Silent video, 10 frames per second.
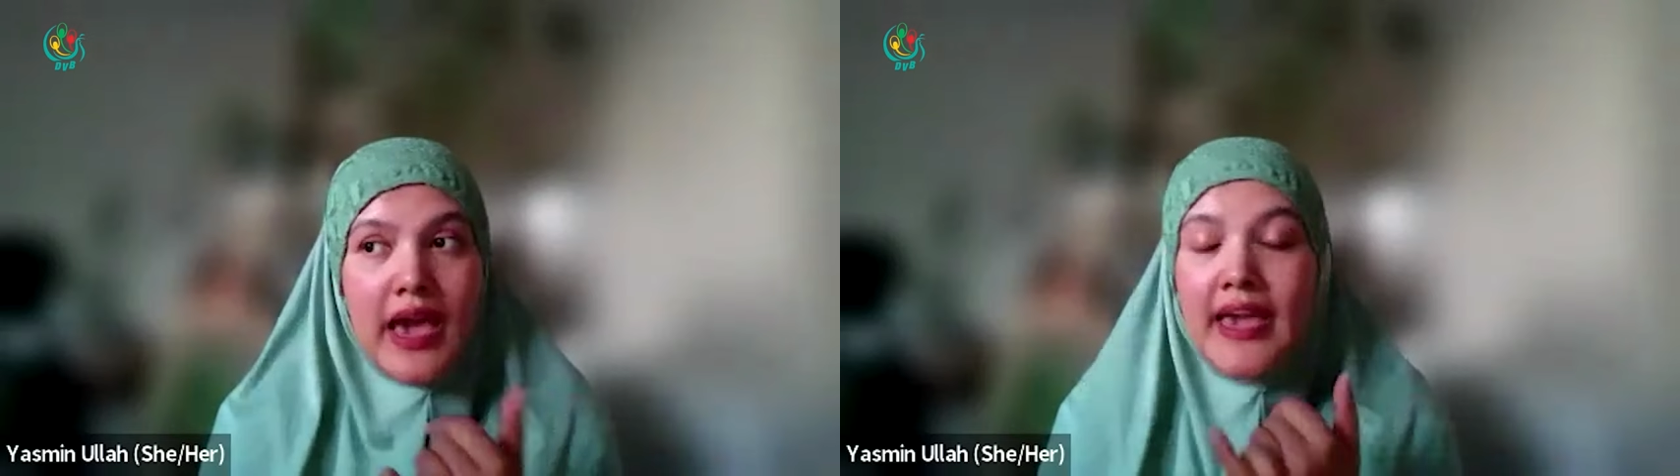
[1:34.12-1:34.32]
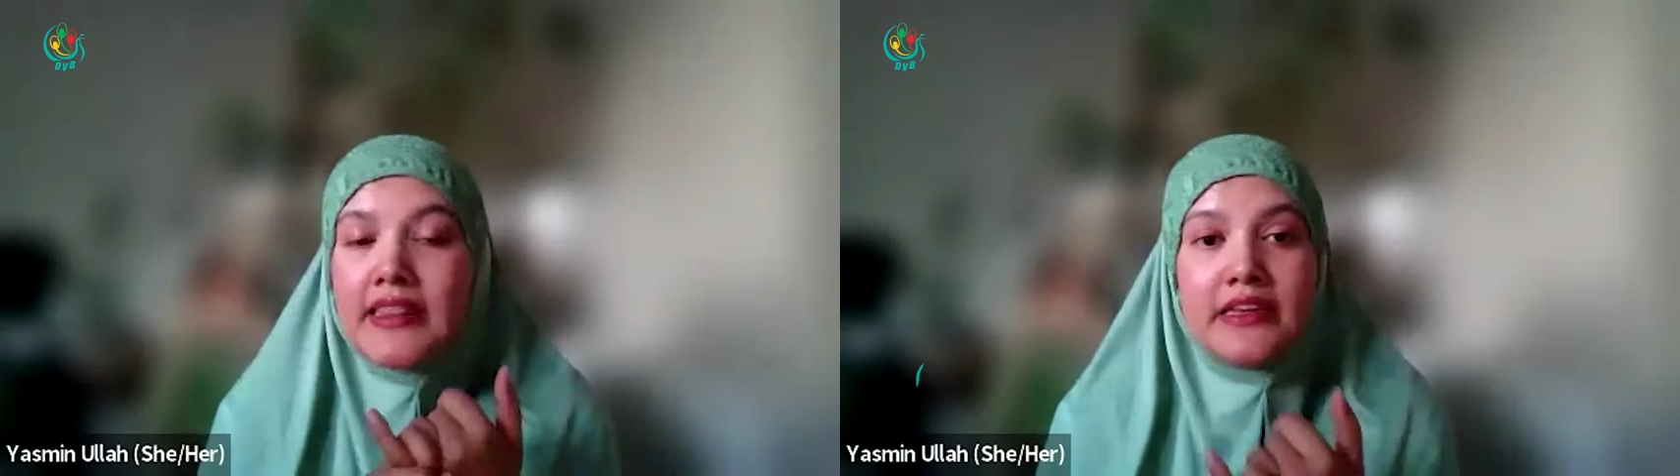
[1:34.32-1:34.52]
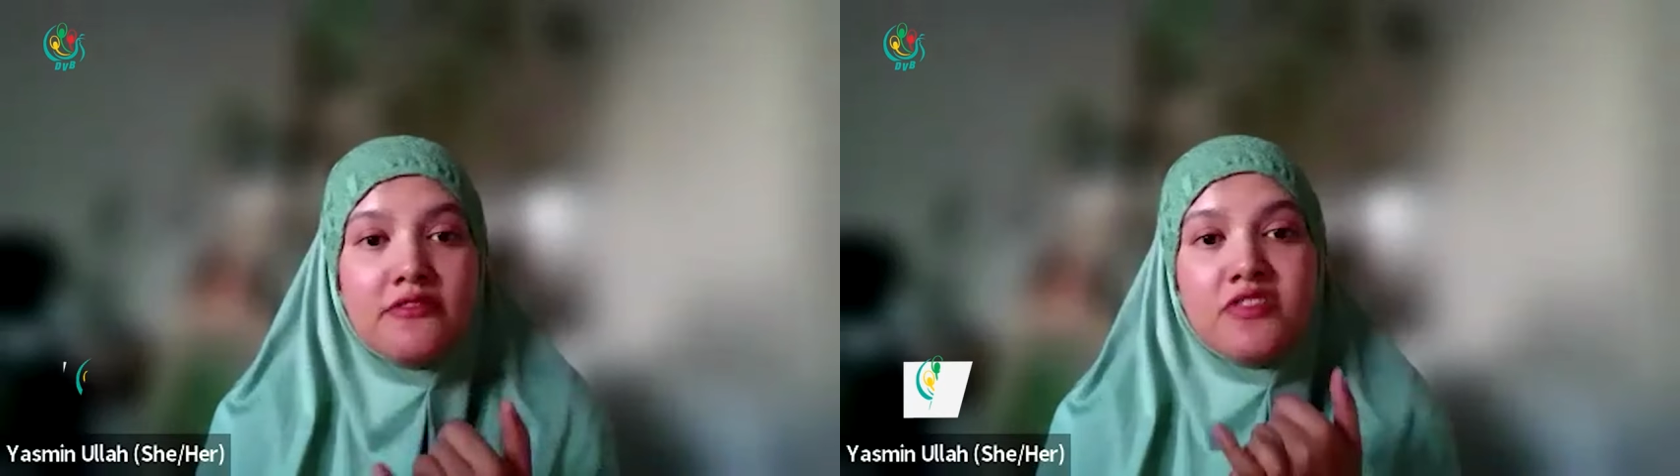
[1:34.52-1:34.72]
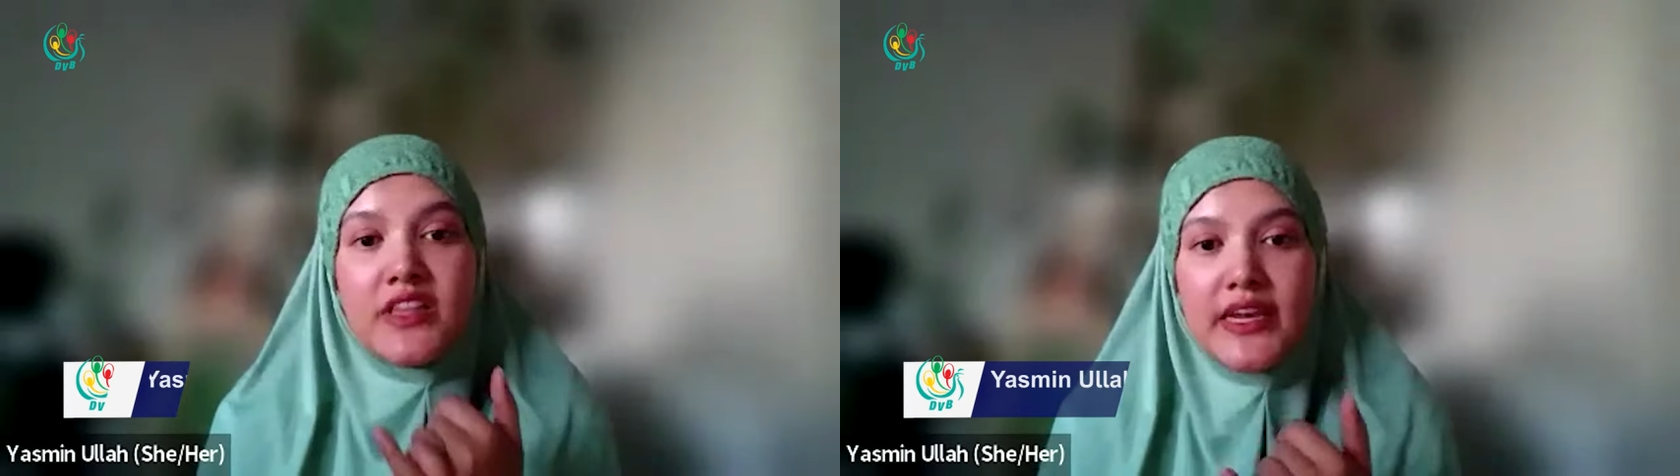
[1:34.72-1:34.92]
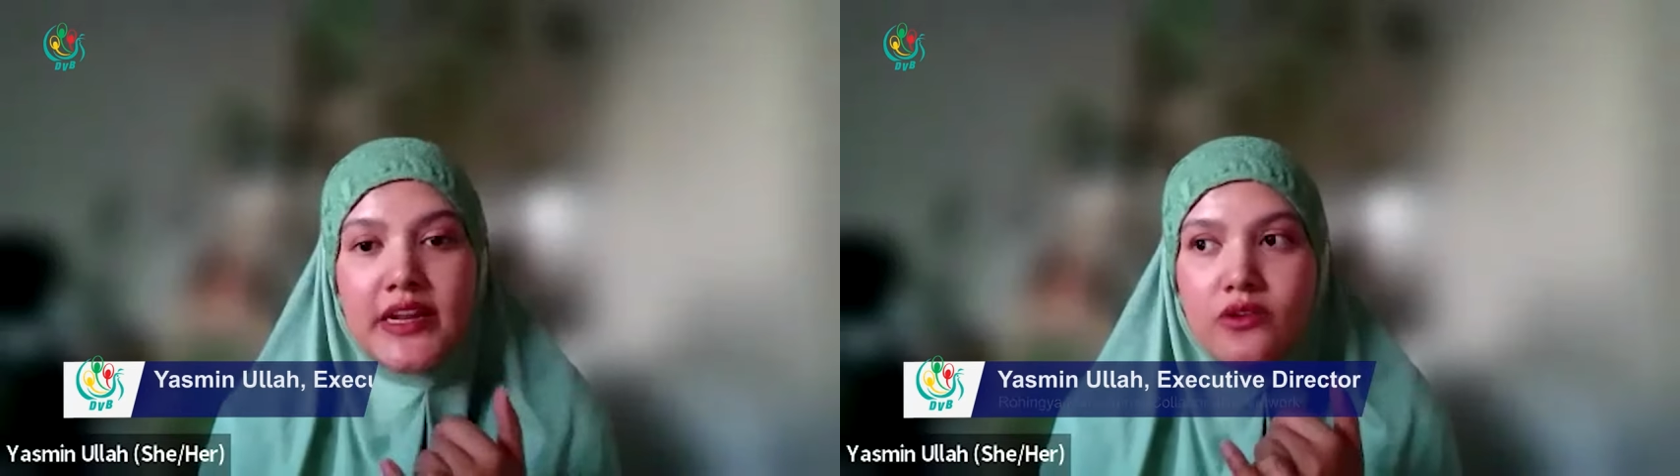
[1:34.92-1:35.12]
highly
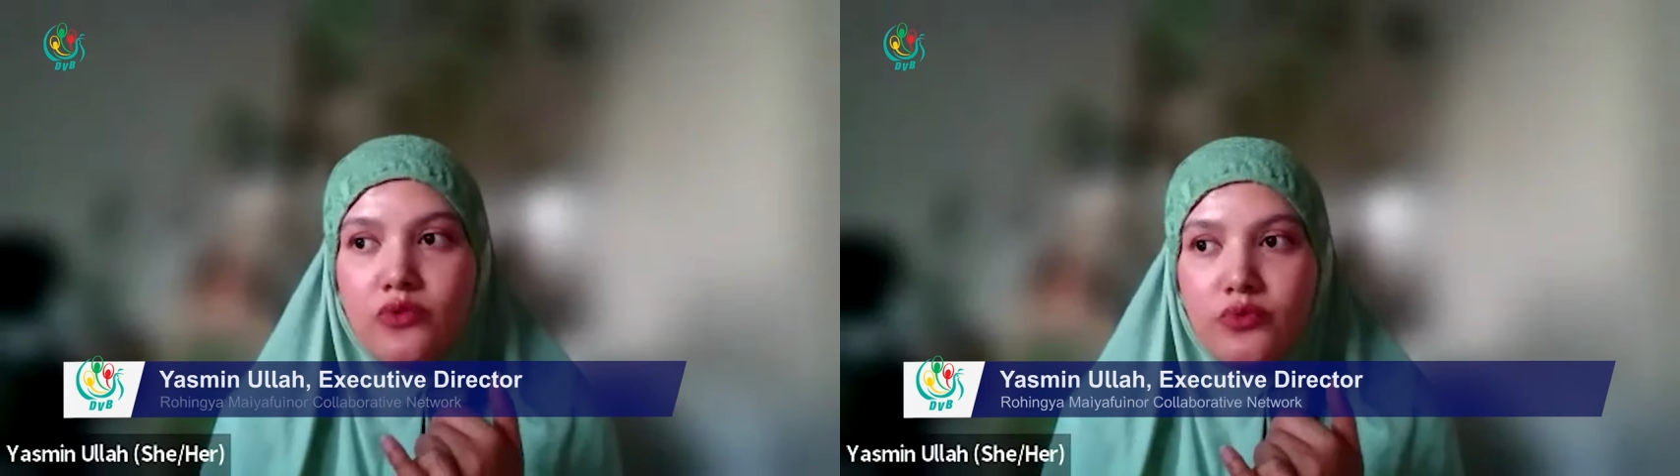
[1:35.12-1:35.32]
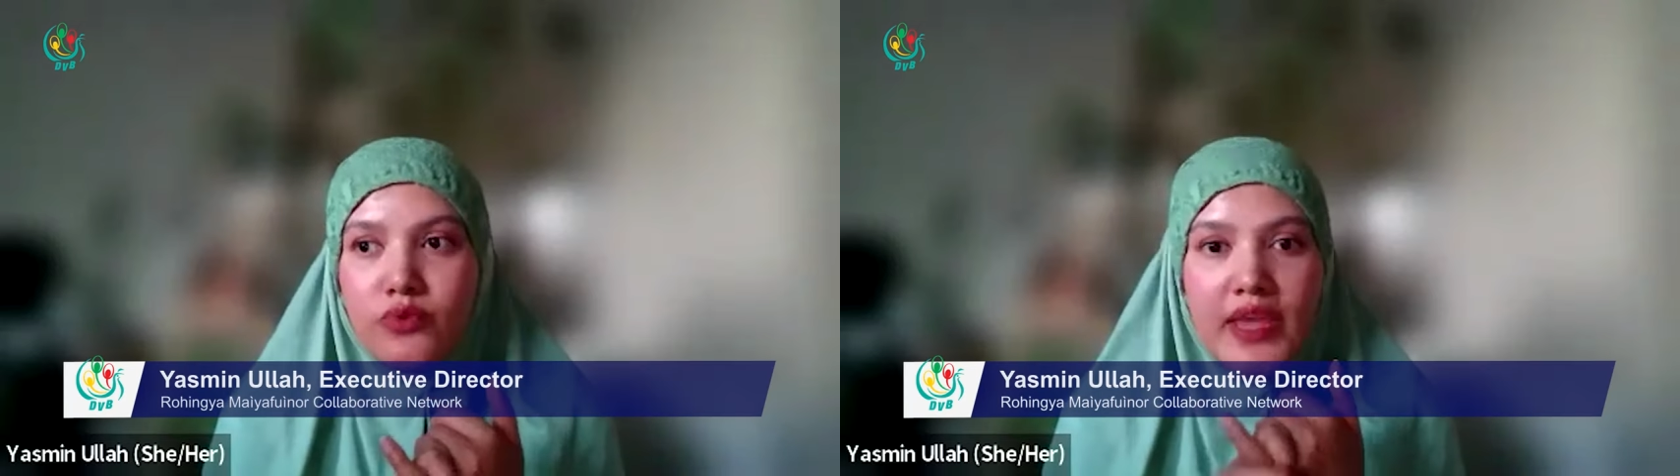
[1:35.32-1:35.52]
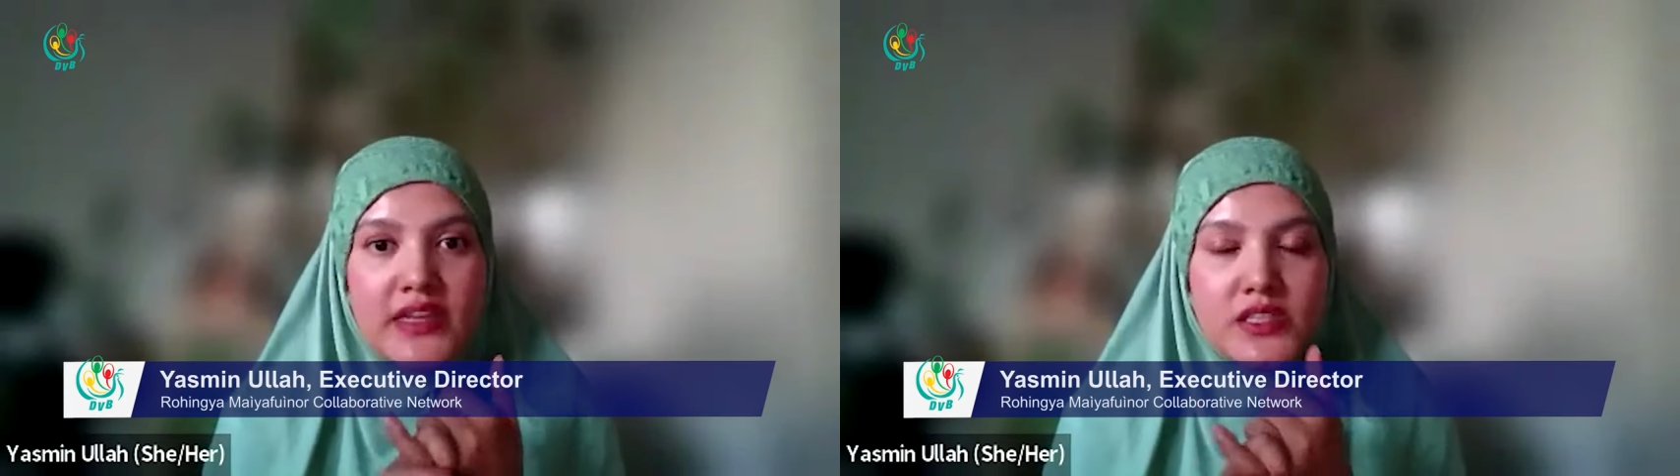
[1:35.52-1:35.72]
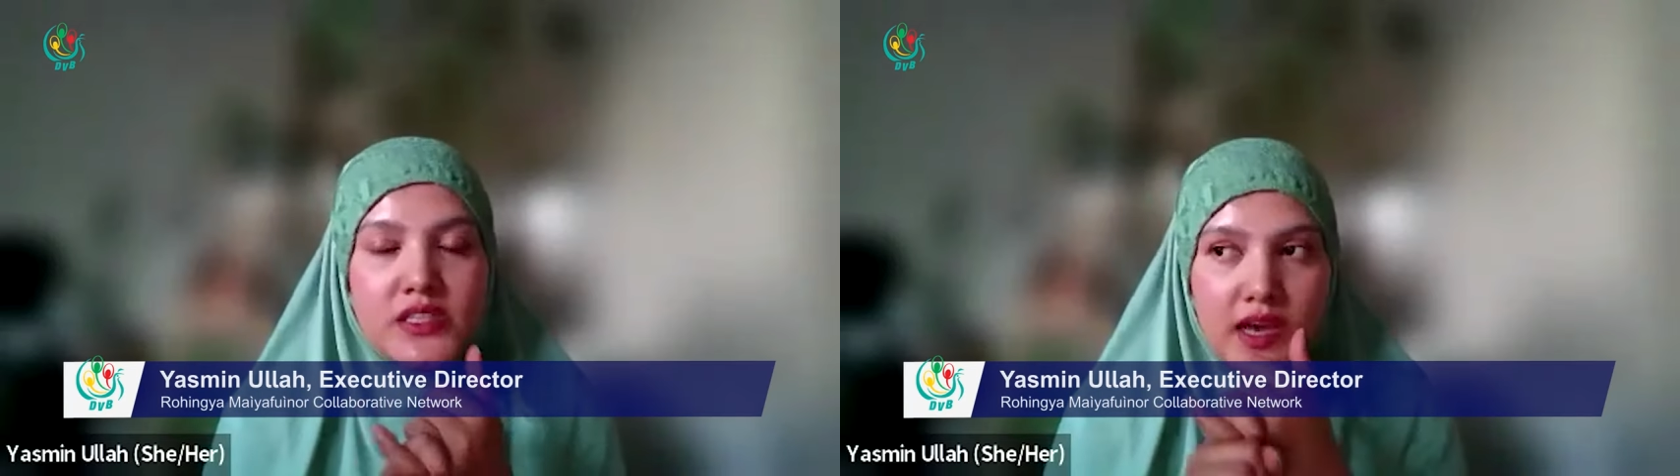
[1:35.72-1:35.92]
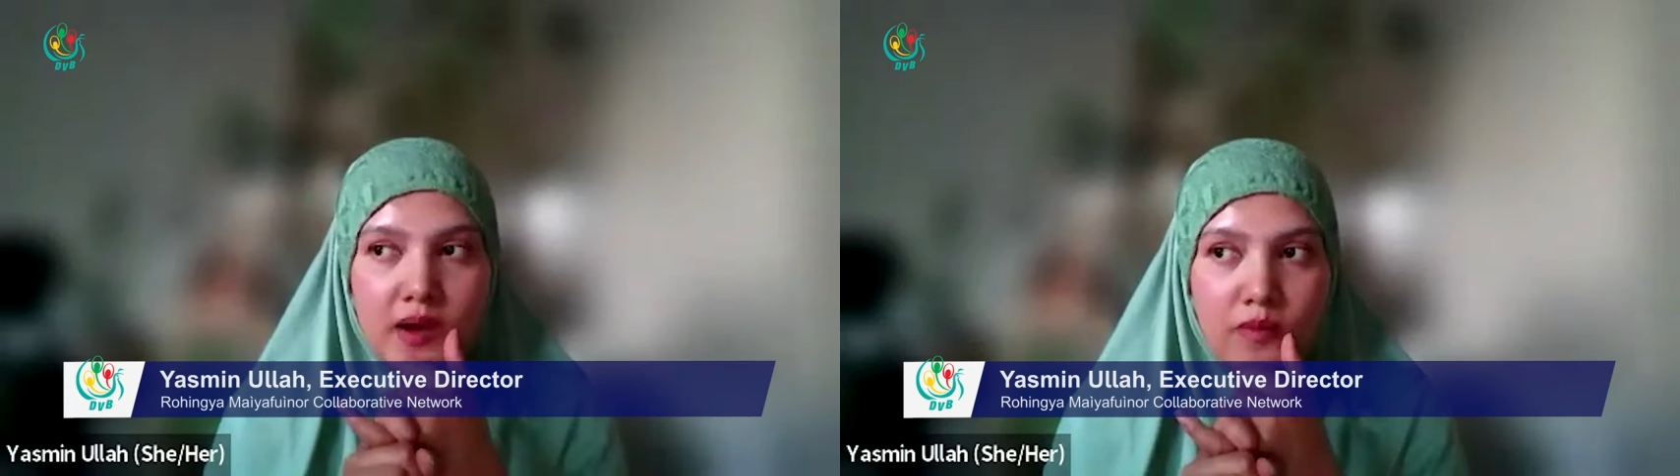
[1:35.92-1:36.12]
inflated rate